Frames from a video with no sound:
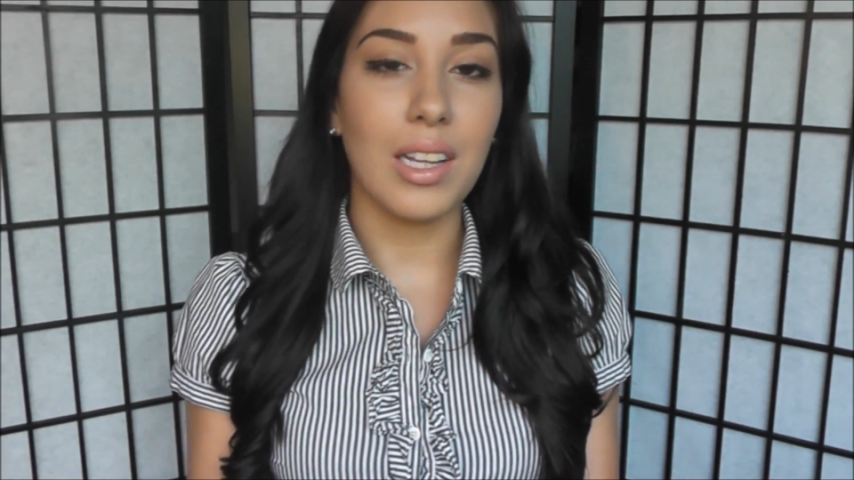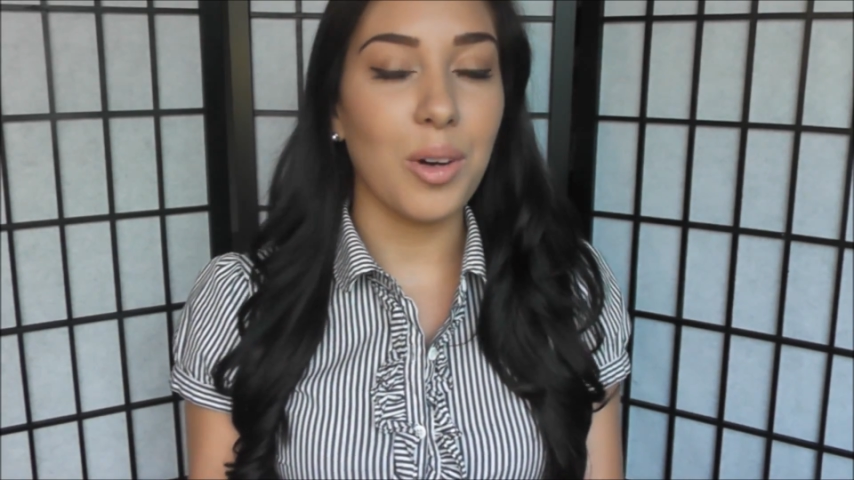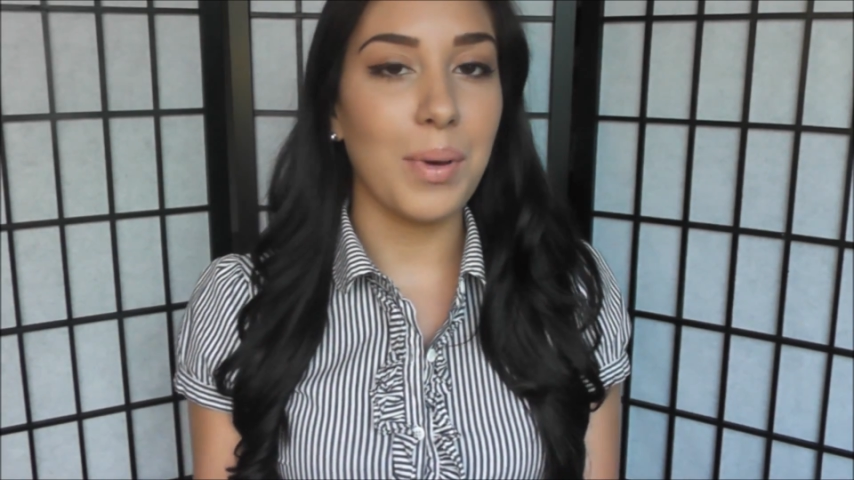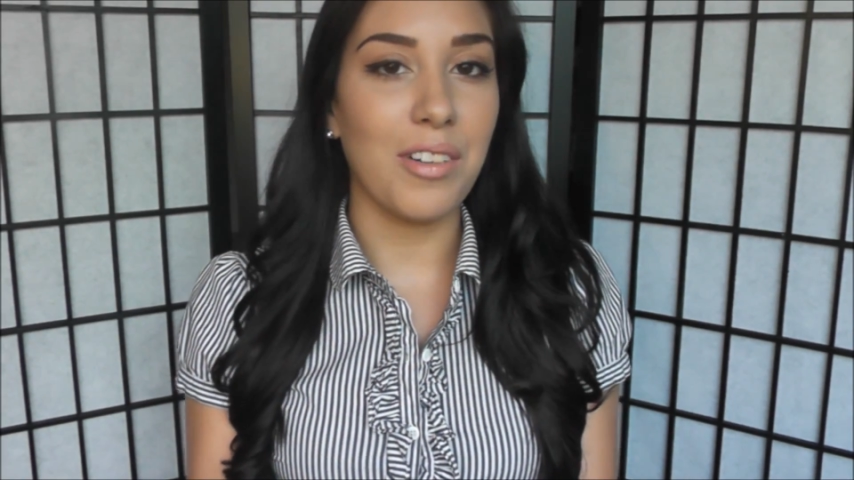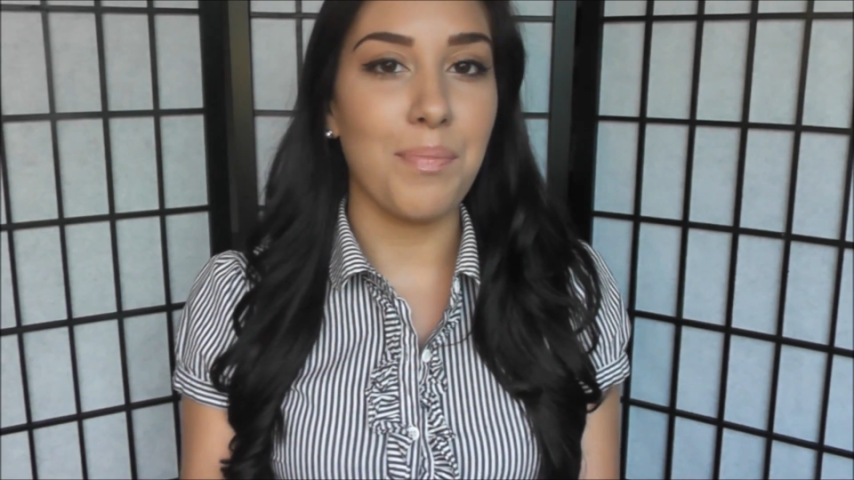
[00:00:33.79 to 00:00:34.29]
a
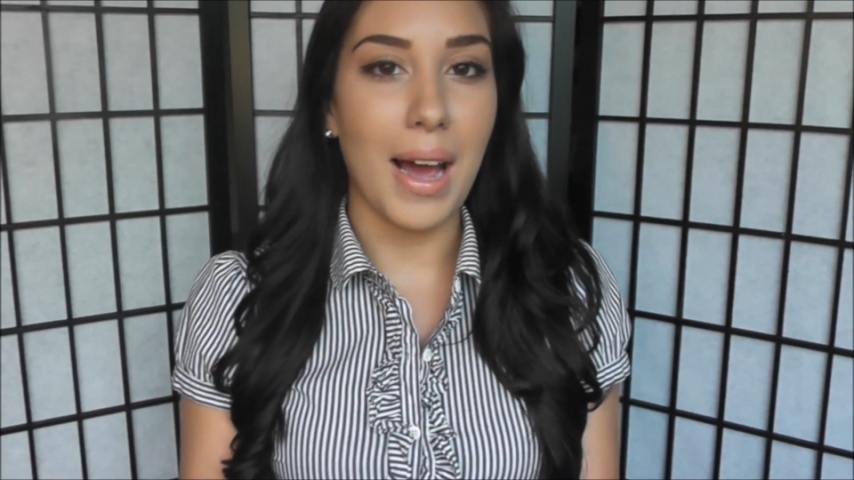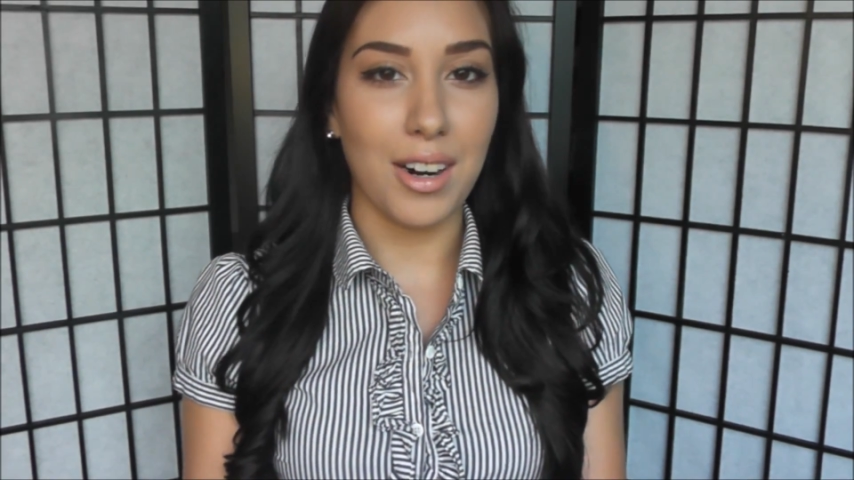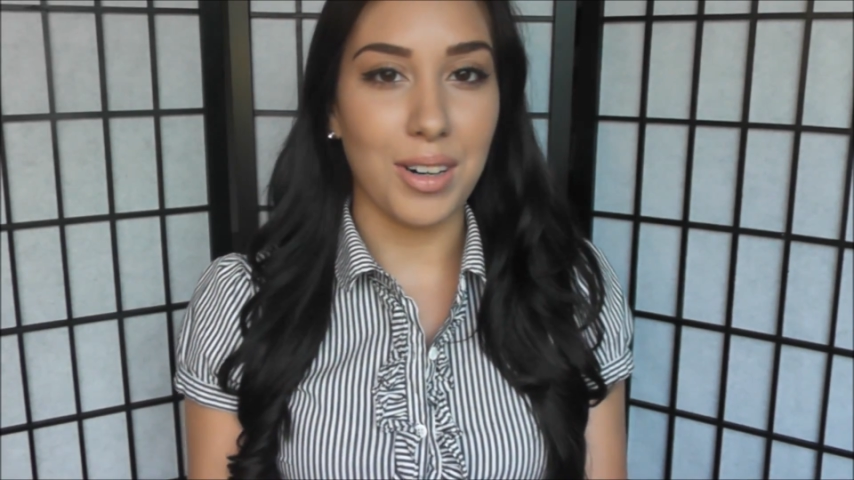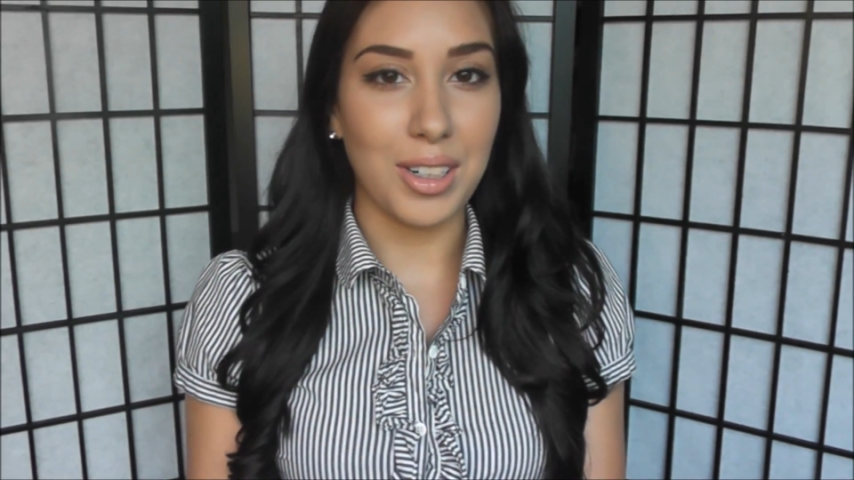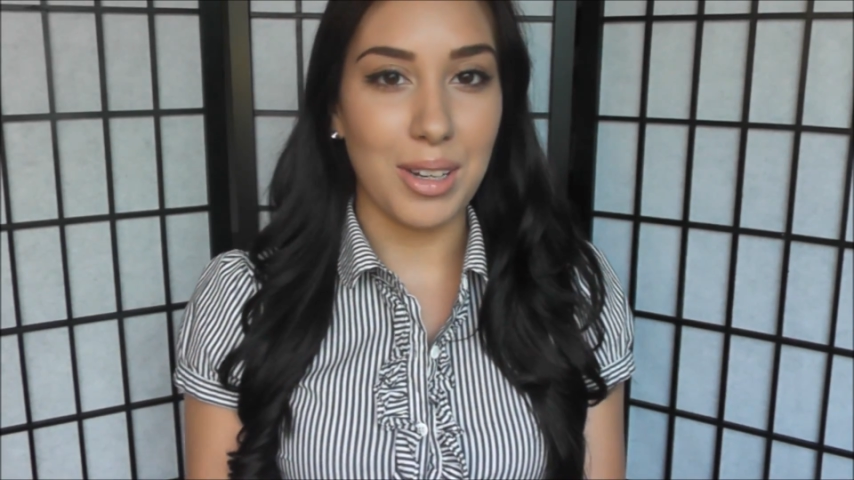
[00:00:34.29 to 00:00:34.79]
little bit of
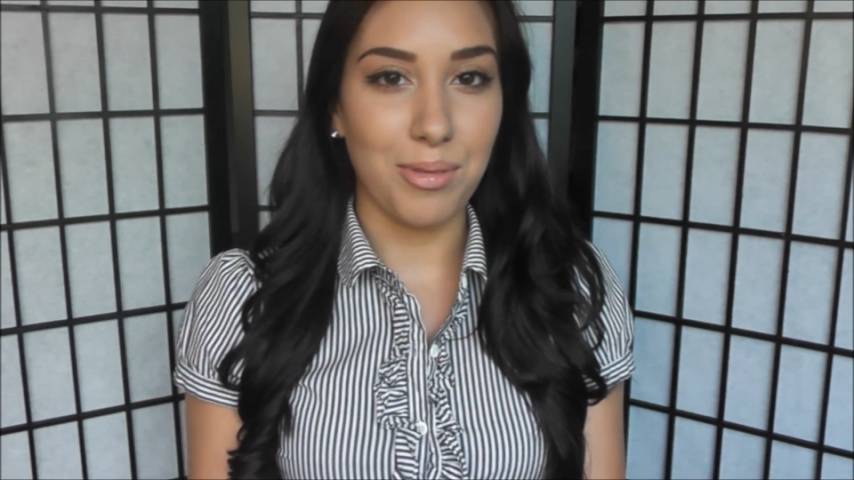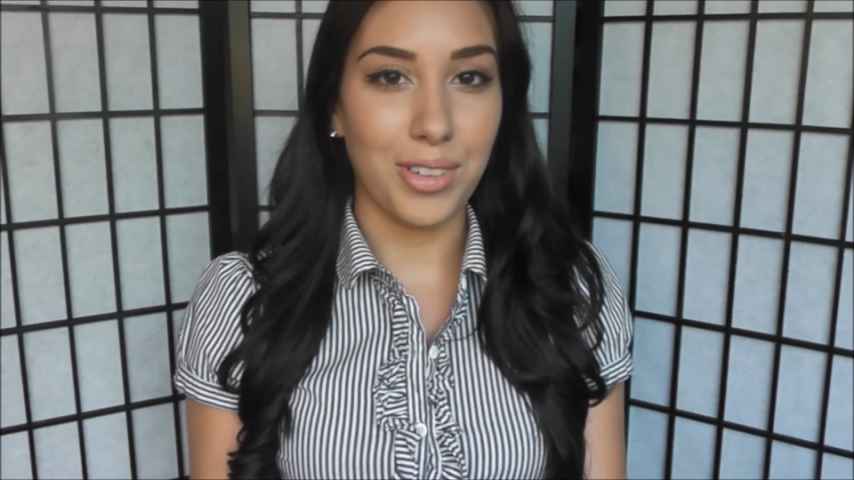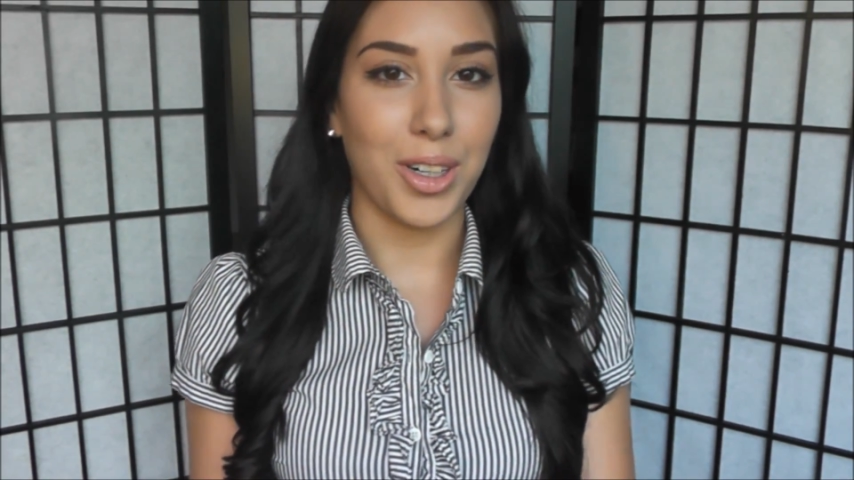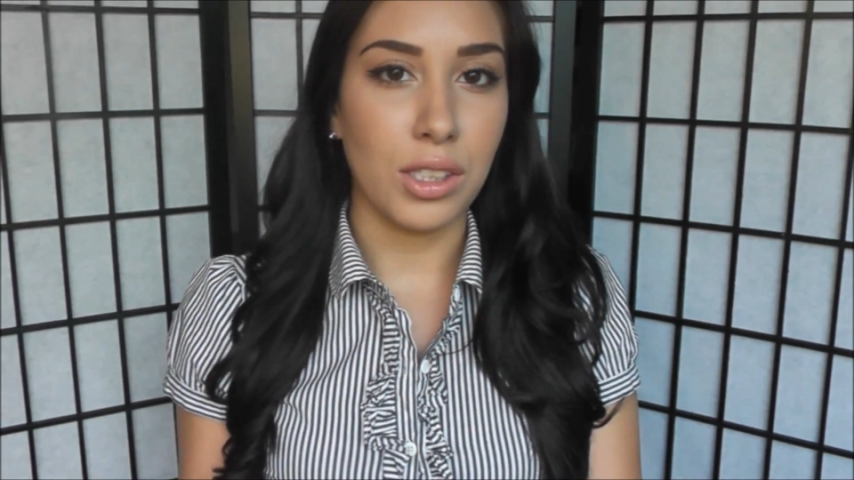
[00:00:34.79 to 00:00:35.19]
background info.